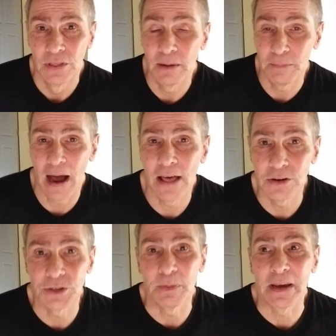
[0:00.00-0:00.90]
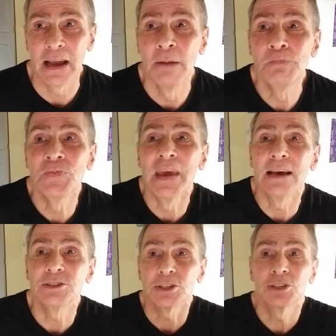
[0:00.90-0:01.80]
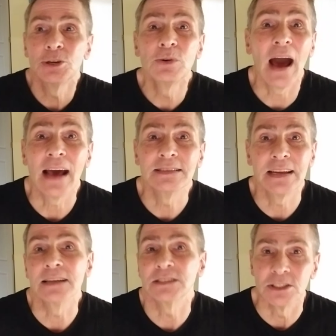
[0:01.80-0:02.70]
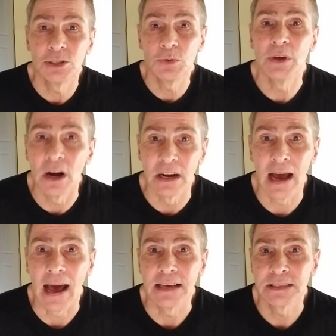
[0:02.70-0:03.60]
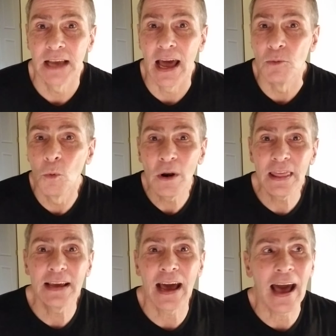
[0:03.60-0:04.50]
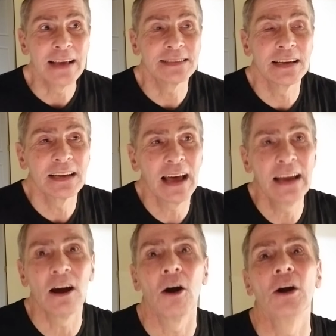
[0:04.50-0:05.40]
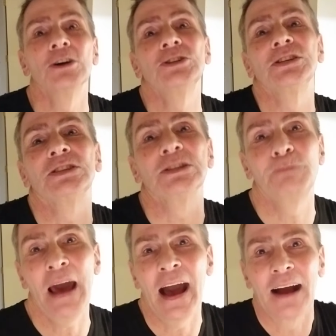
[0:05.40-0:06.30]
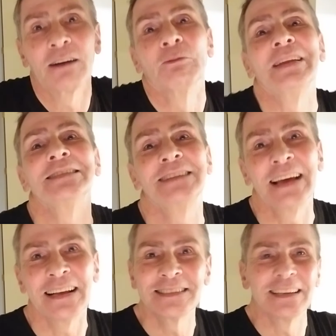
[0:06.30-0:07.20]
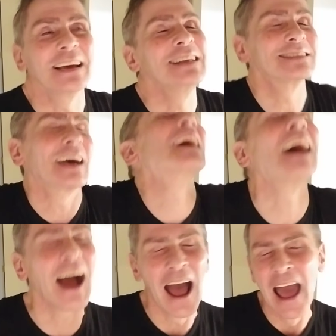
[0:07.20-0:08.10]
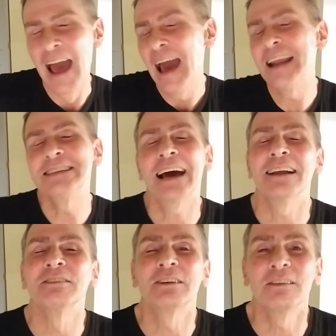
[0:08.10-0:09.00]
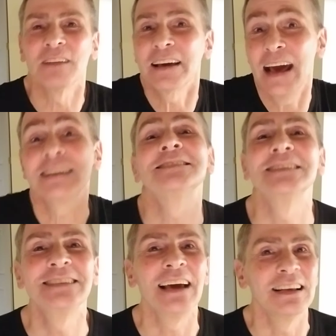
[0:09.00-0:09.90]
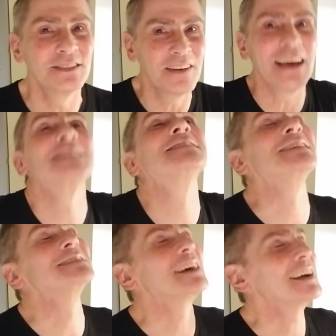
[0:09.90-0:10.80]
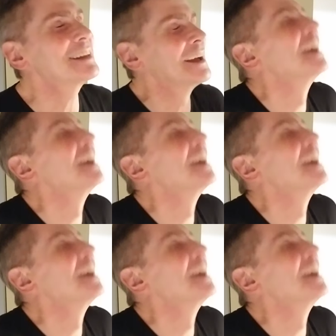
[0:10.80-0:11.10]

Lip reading: that bothers me is there's two guys dancing, two young guys. And one of the guys kind of arches his back when he's dancing. And he's like, and he's got a look of like ecstasy on his face. And he's like